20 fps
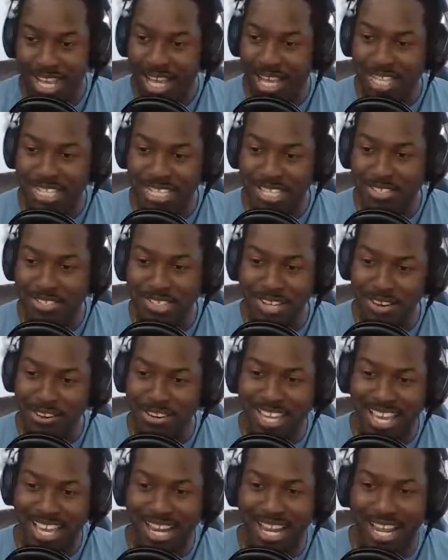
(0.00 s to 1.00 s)
I still
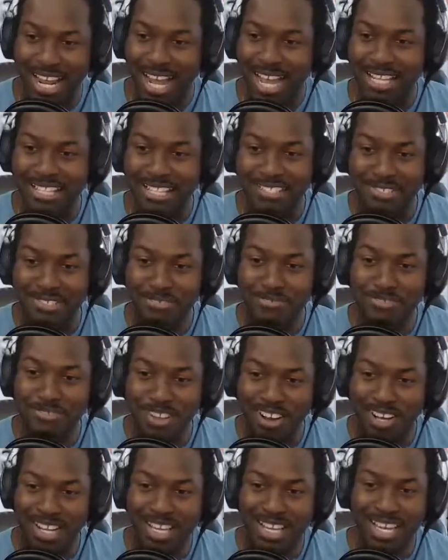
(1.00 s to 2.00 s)
don't get it. I do
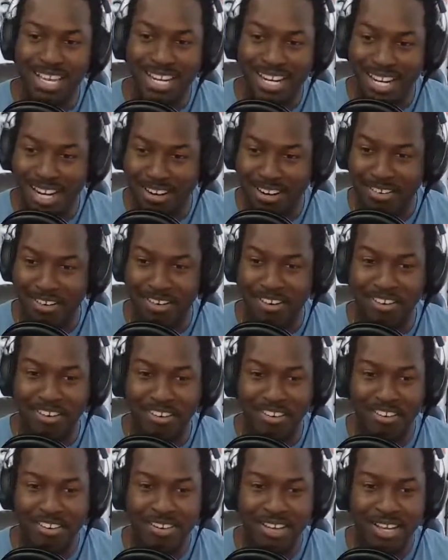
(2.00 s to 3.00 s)
not get it at
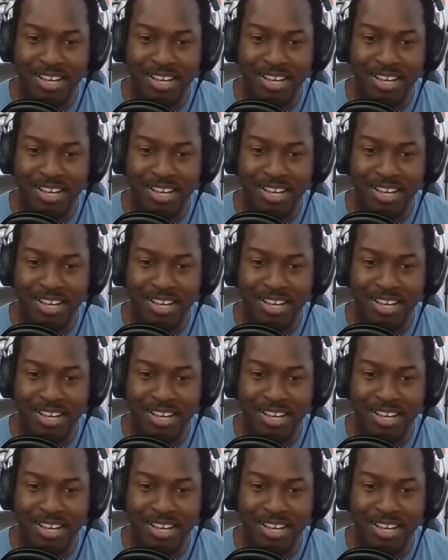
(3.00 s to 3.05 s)
all.